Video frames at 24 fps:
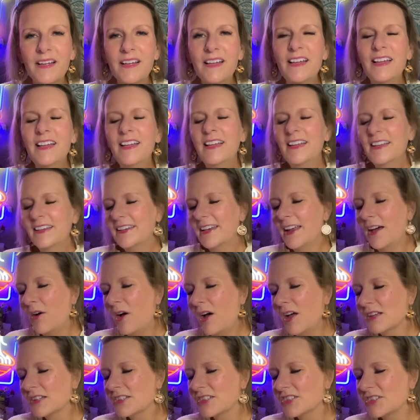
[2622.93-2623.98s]
Now I'll
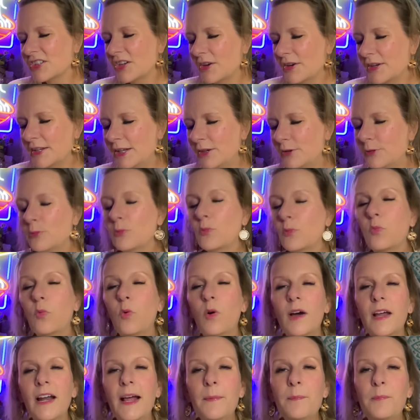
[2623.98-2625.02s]
show you what I
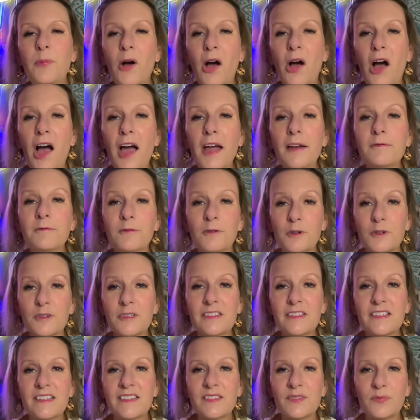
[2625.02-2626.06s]
bought versus
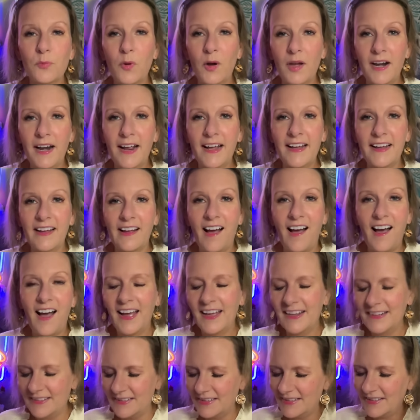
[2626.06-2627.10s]
what I
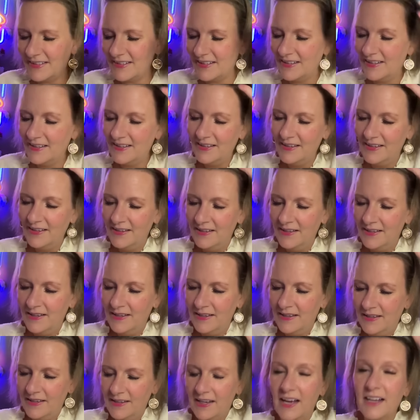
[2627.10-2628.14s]
got
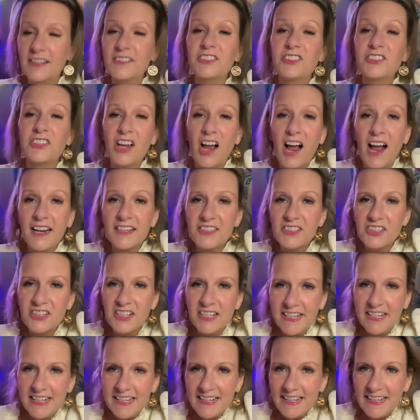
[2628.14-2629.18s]

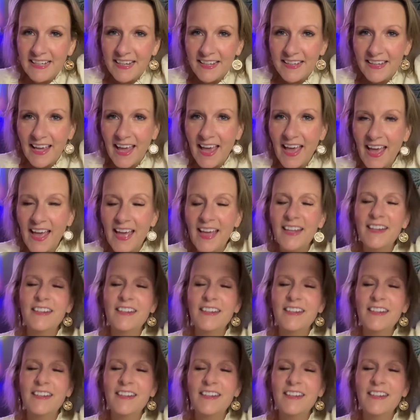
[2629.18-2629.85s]
tchotchke again.